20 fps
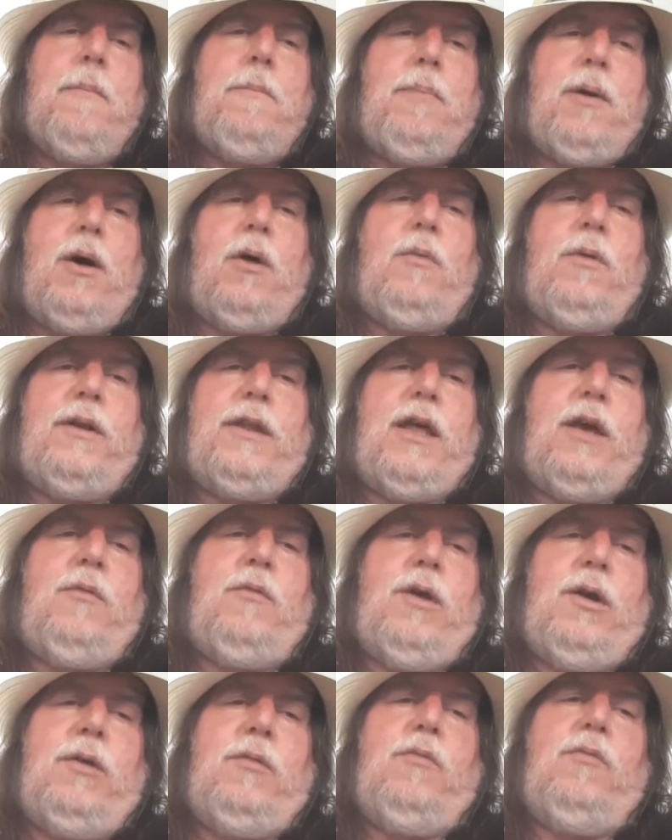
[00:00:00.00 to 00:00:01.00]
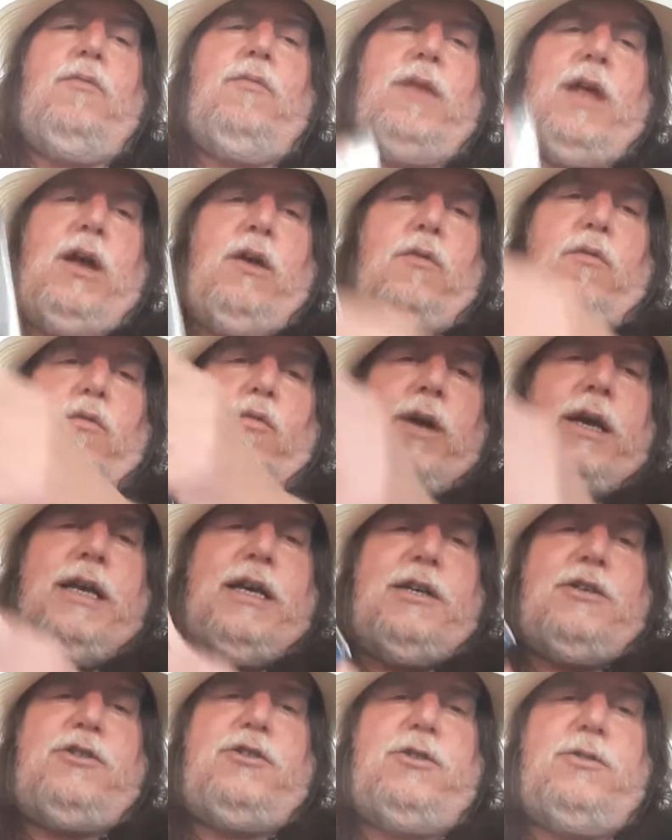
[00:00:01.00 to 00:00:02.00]
But when they
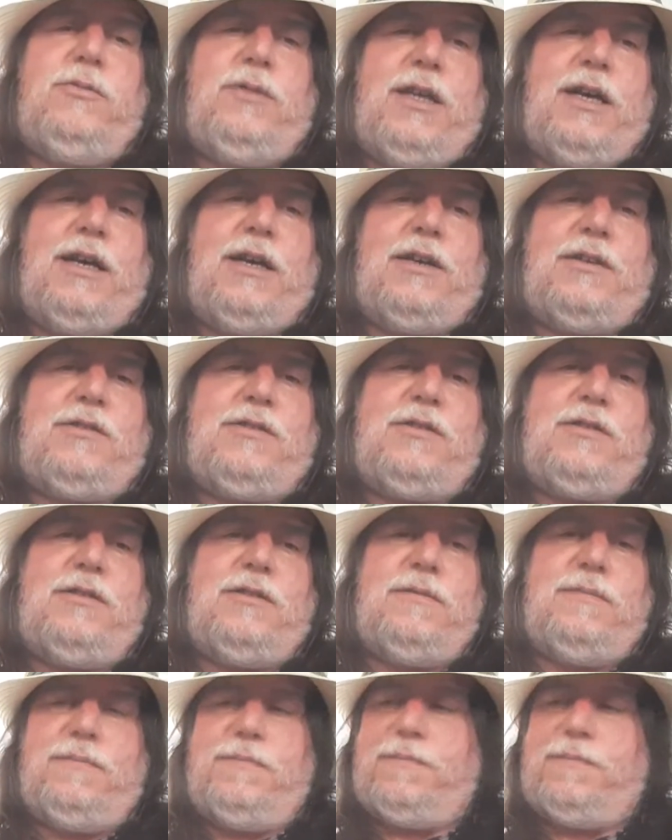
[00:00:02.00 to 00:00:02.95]
reissue this,